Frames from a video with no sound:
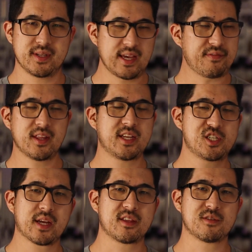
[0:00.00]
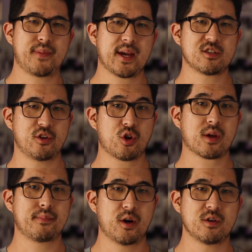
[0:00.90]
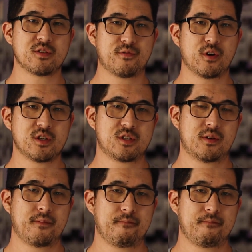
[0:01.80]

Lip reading: but definitely check the specs on your components first.